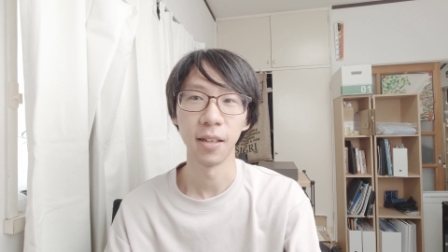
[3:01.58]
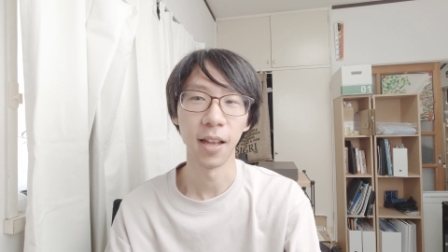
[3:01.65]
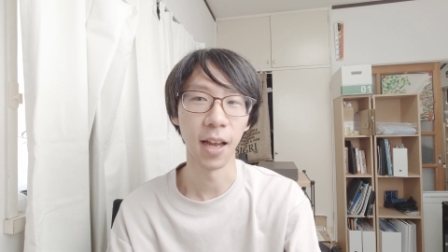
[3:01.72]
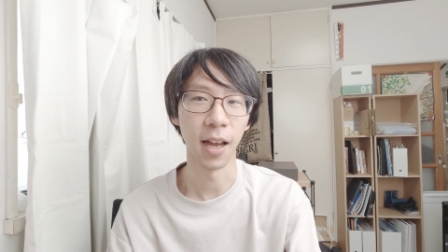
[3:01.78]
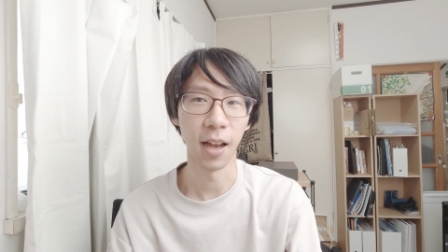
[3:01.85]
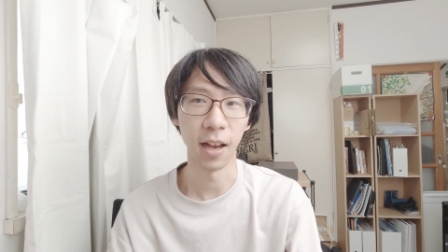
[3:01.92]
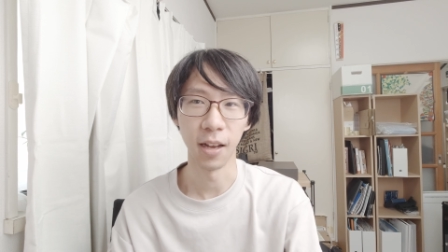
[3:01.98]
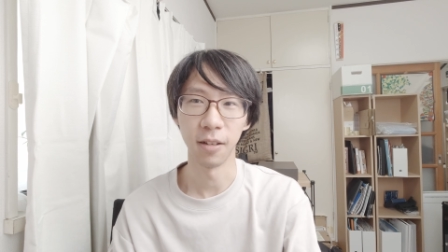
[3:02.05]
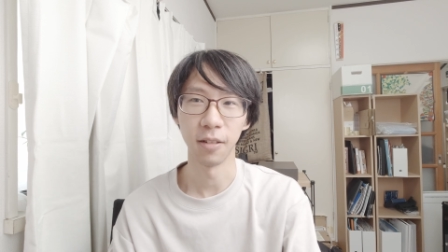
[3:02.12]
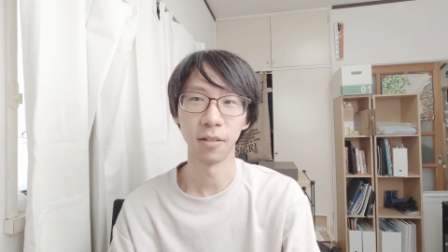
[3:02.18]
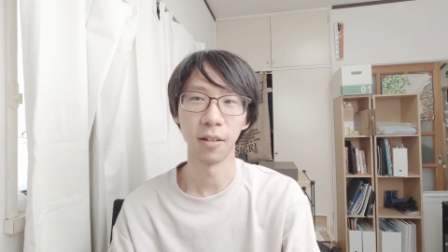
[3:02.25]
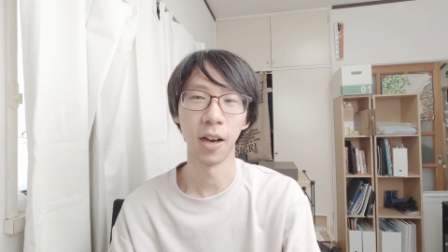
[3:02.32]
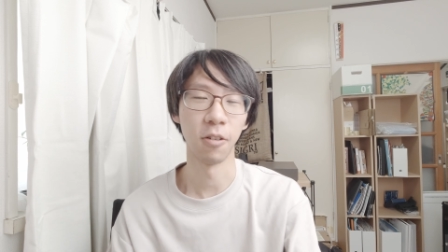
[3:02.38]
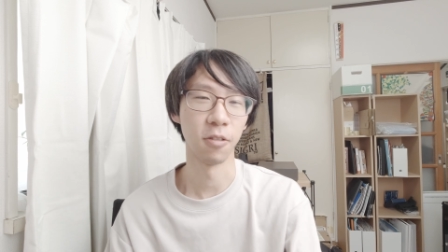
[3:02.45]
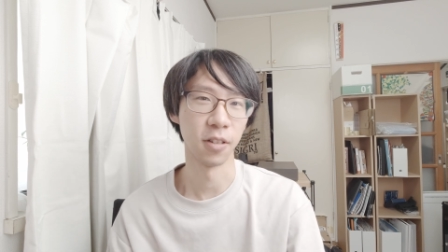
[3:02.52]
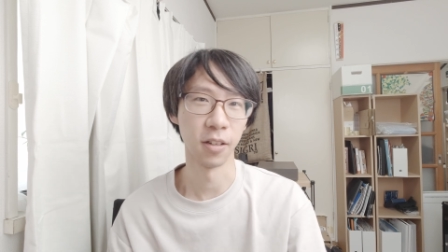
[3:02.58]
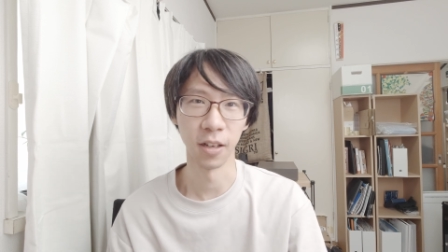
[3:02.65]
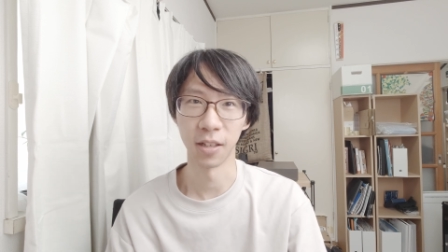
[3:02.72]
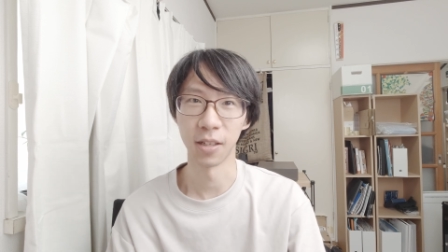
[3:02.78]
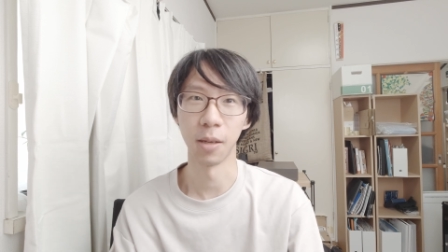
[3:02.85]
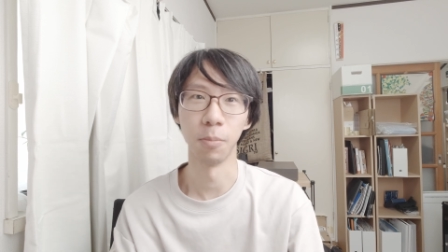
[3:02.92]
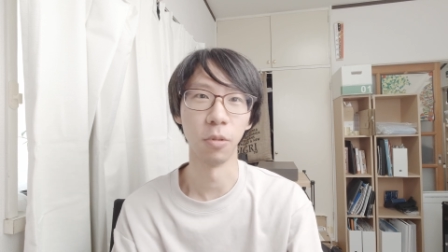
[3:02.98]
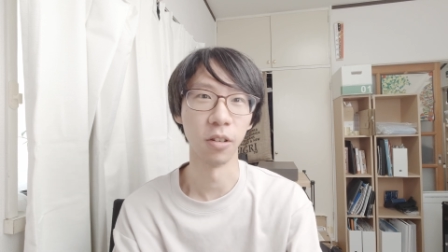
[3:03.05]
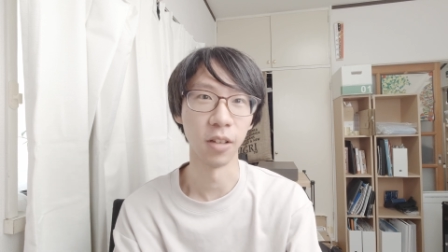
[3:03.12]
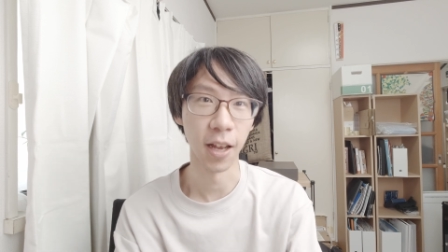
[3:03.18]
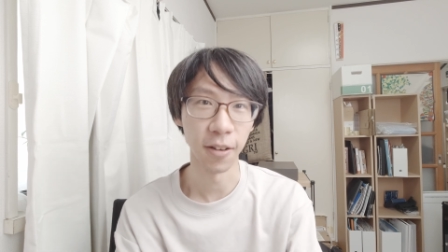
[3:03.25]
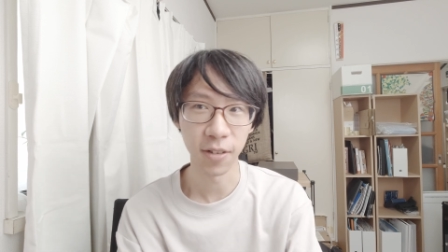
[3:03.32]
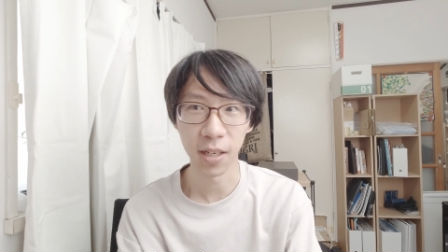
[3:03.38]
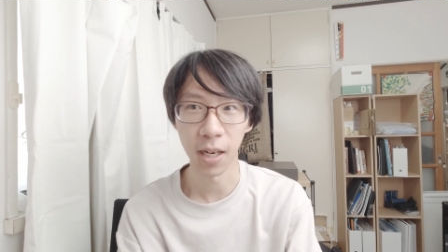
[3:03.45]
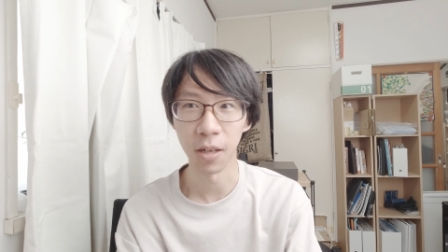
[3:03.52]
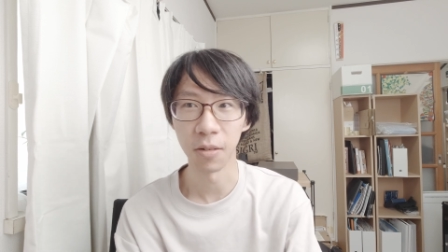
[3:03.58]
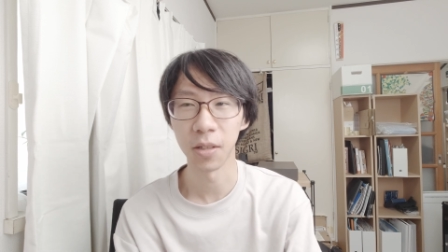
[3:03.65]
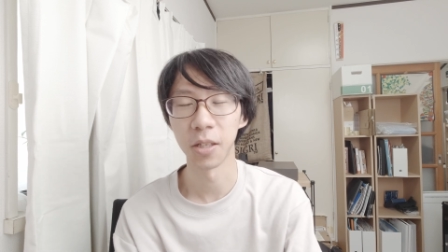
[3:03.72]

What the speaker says: that are like simple lifestyles.